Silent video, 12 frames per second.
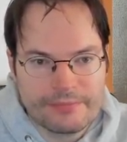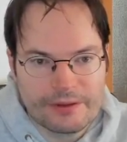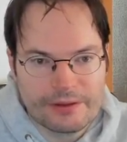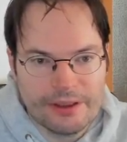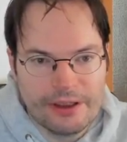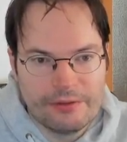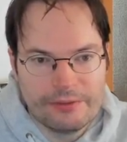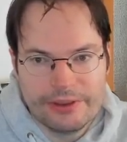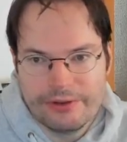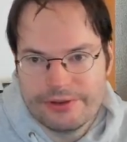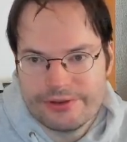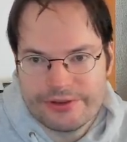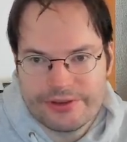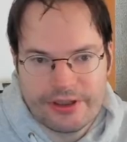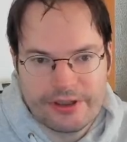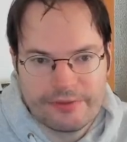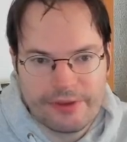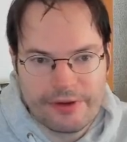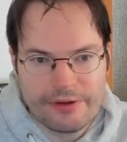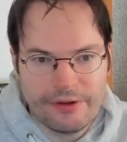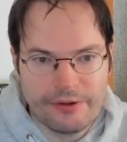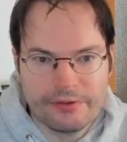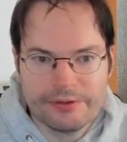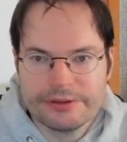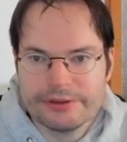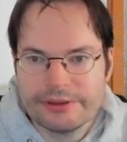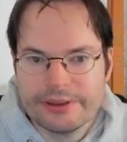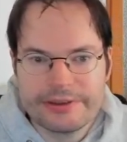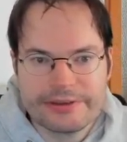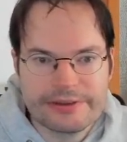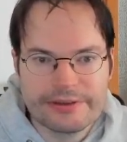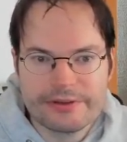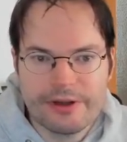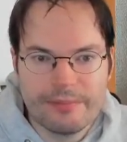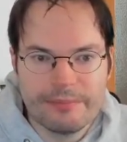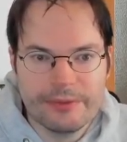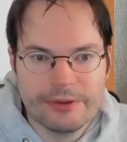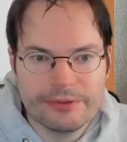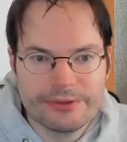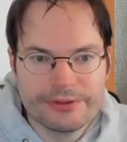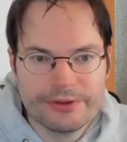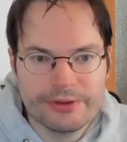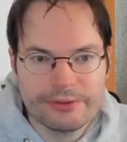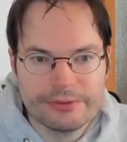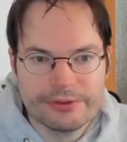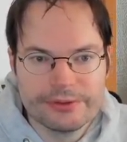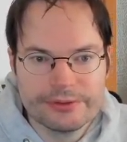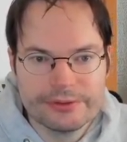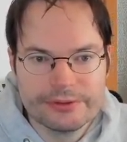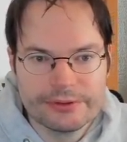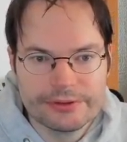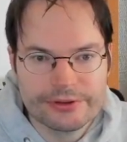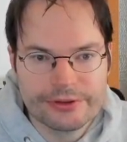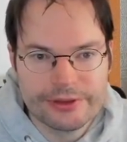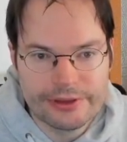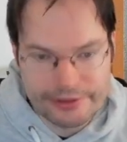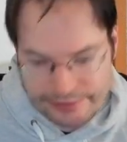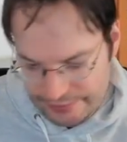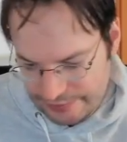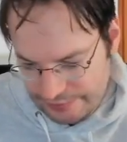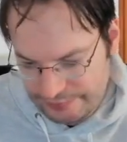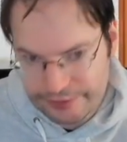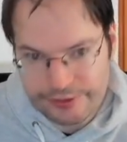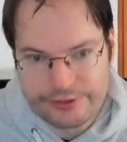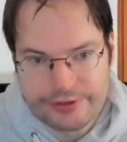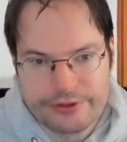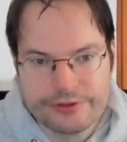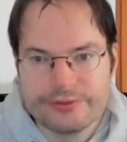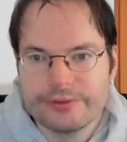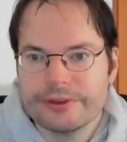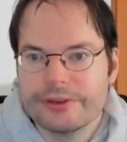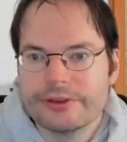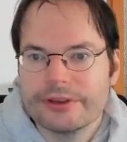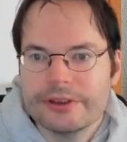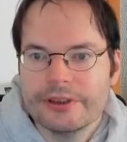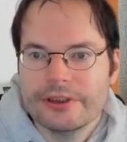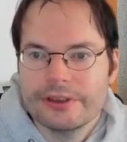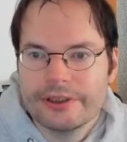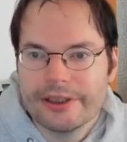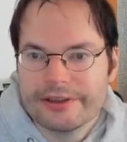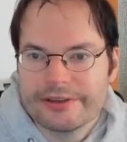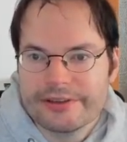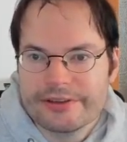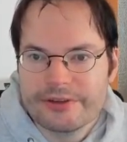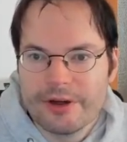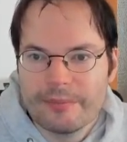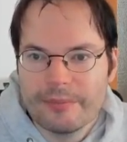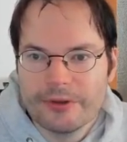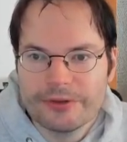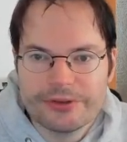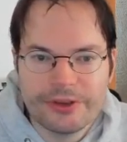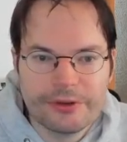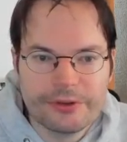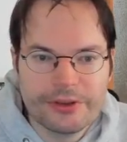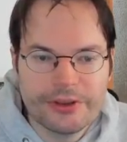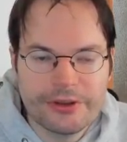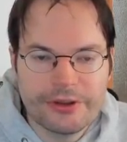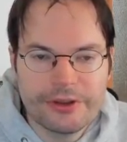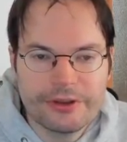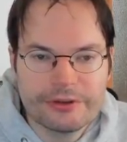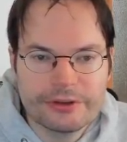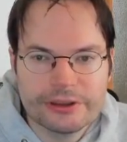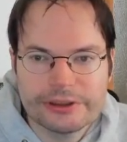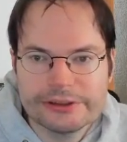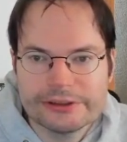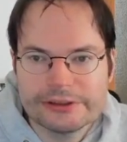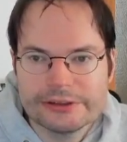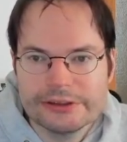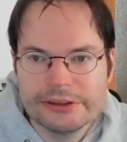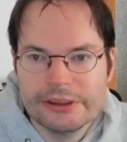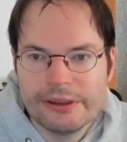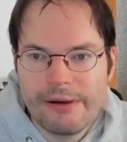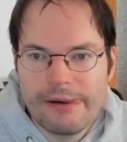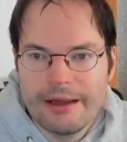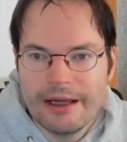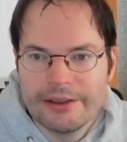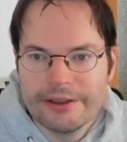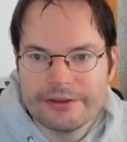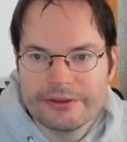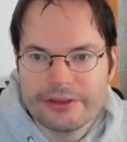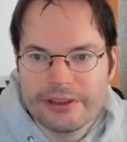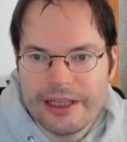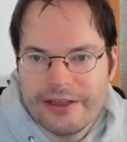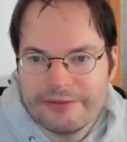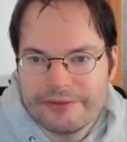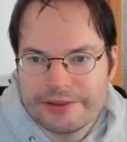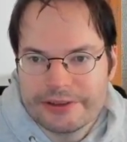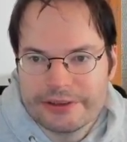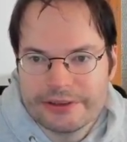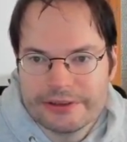Now we also start with a node. That is this topmost node. Sorry, I forgot the 2 here. That is this topmost node here, right? And then to the left,